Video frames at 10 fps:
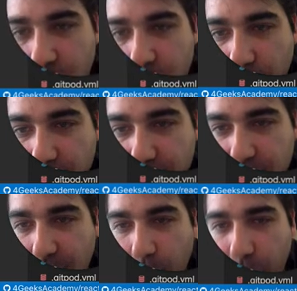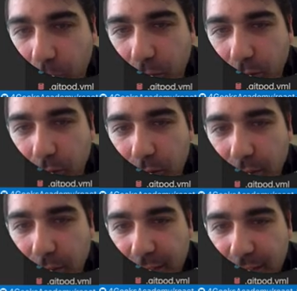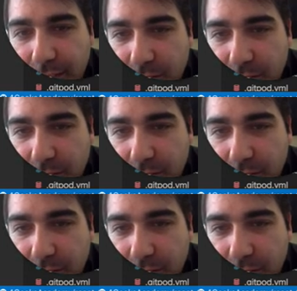this output, like this